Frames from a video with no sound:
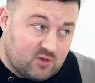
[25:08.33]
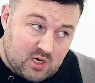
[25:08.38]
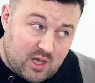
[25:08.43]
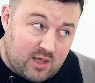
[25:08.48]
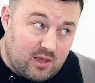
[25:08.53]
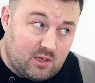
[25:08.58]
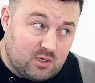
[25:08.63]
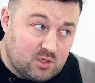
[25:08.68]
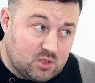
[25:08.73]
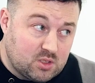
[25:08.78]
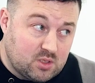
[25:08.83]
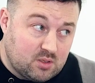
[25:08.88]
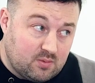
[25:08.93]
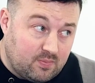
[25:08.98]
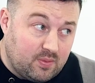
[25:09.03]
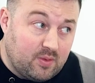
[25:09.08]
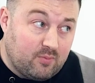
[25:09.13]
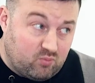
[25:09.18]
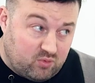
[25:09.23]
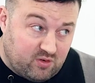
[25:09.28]
change
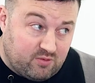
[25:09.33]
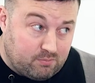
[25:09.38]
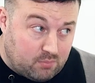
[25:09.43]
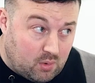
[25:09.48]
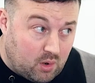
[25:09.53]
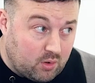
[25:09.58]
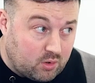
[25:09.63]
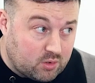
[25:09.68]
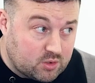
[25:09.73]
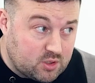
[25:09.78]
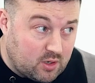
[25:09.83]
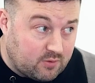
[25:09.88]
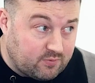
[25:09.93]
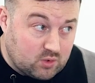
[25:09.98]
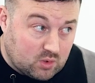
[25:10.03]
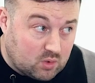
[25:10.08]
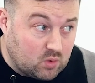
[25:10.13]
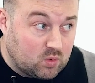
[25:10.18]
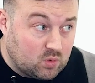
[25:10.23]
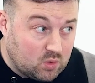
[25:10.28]
from
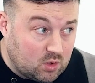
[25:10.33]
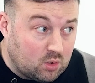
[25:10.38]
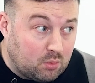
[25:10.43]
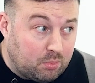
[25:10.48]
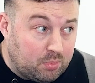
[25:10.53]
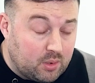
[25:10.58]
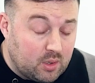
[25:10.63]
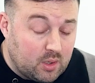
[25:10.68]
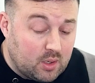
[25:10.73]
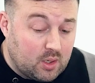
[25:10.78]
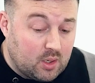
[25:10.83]
Microsoft all up,